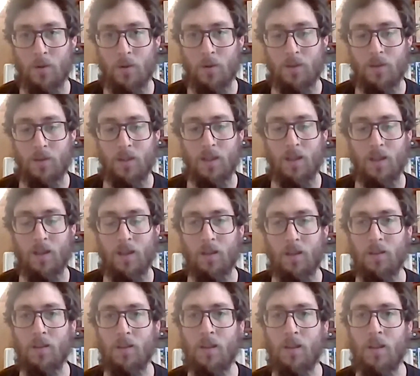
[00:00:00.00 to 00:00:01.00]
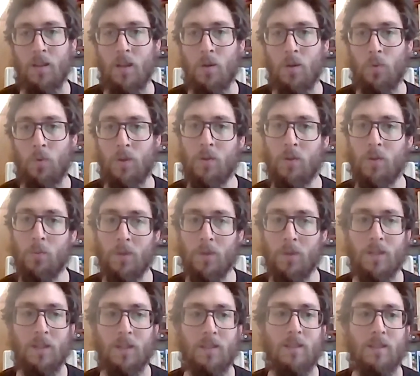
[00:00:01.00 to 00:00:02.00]
with the
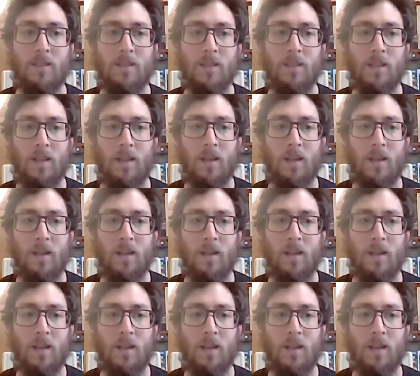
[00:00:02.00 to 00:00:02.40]
words.